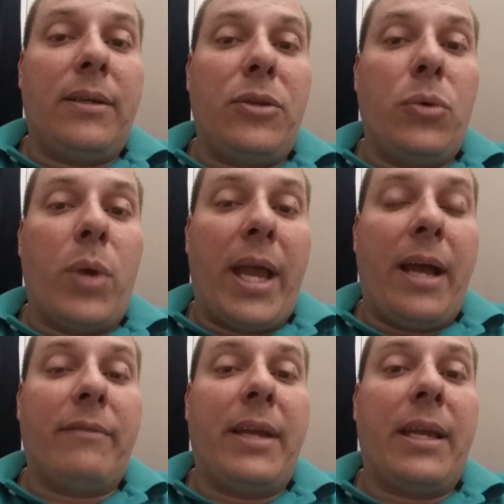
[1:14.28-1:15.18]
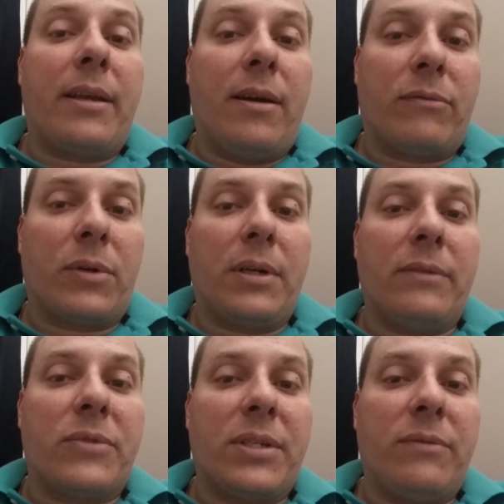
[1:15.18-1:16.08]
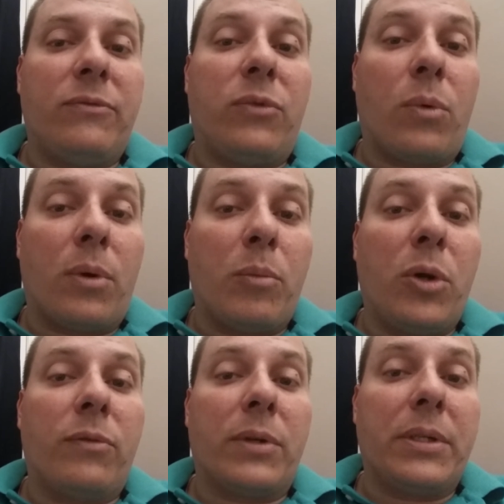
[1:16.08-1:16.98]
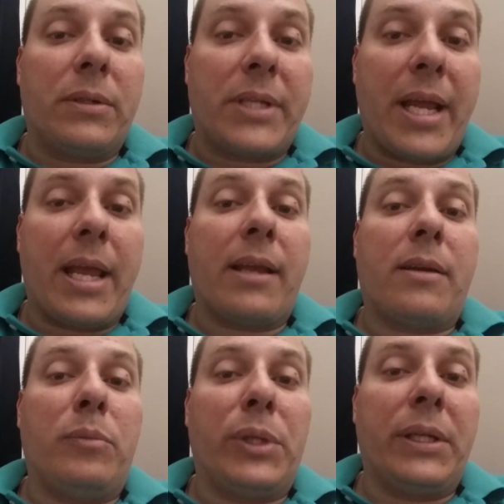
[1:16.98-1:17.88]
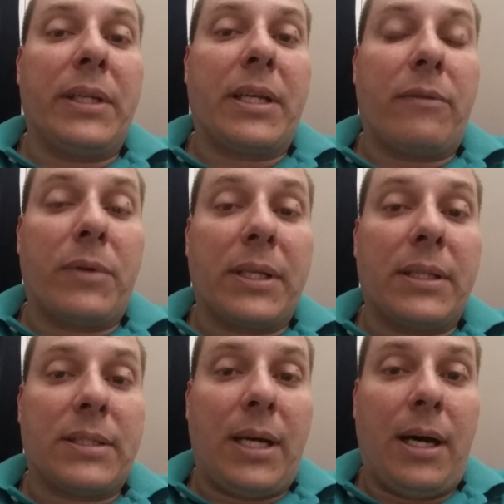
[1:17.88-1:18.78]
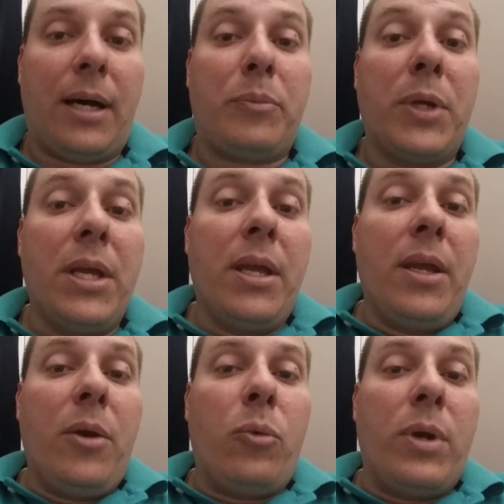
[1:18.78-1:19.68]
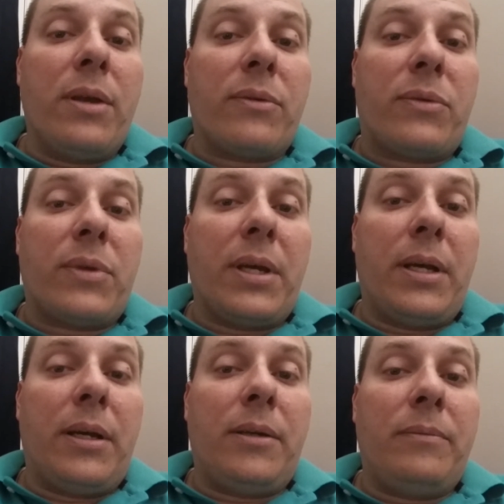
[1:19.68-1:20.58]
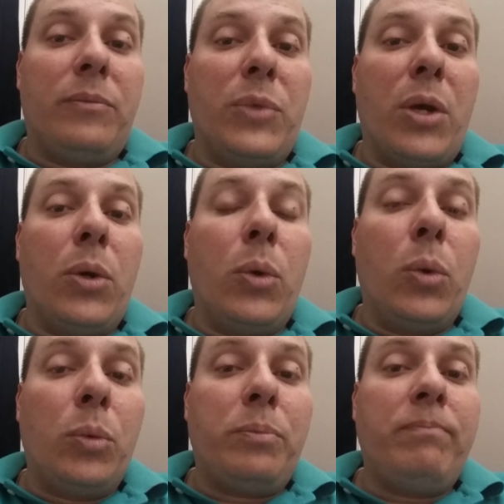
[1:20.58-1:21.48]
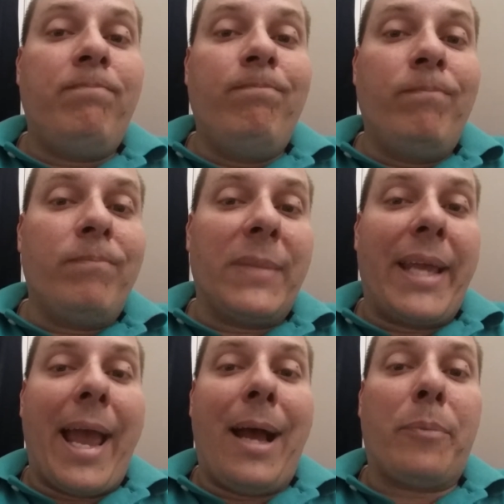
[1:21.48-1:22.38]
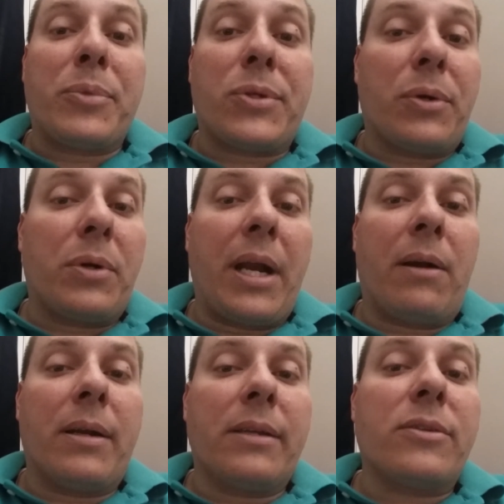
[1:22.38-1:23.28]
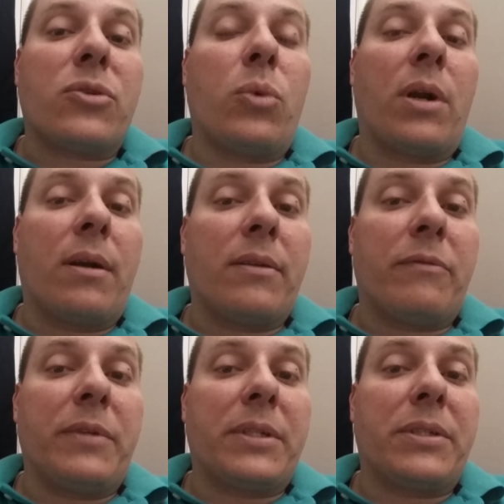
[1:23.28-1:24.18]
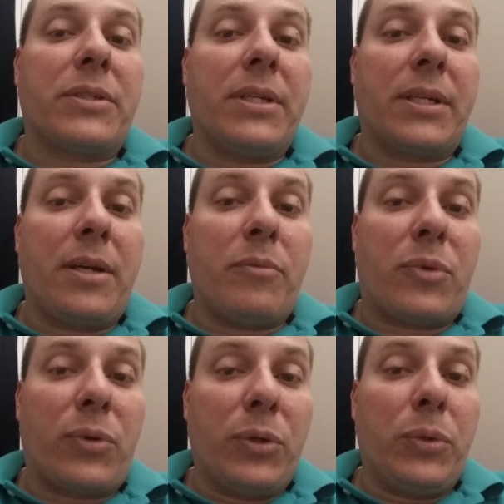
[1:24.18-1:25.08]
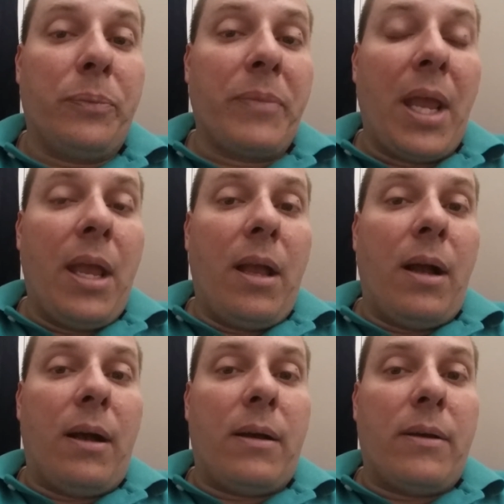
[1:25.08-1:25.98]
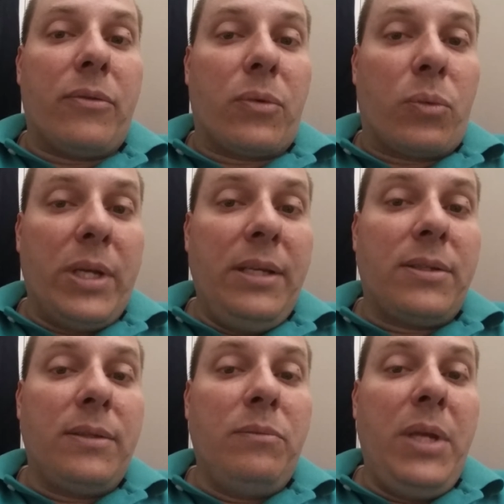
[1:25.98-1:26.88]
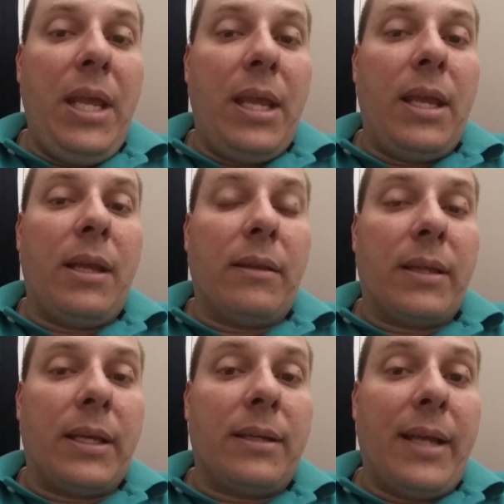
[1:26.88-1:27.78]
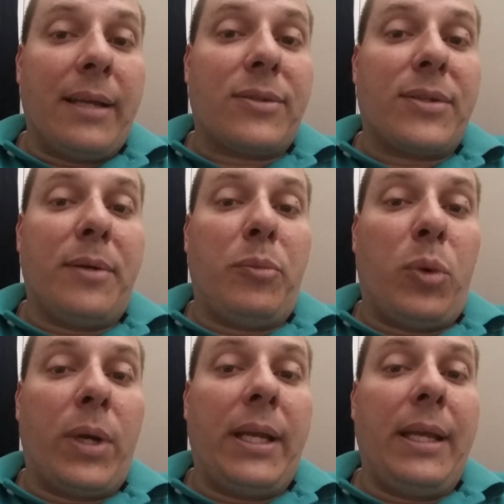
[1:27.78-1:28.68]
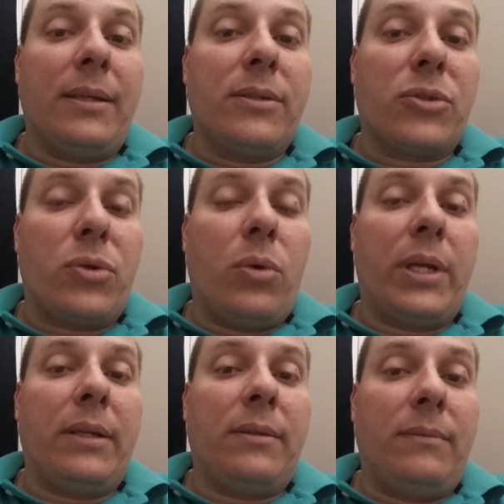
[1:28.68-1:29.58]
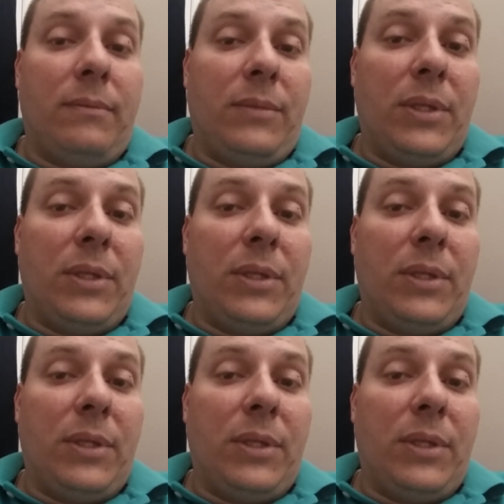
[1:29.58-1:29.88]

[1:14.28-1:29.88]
you have a cover of some form over your tank, completely covering the top with no gaps or areas where the fish is going to come through. The reason being that at some point it is going,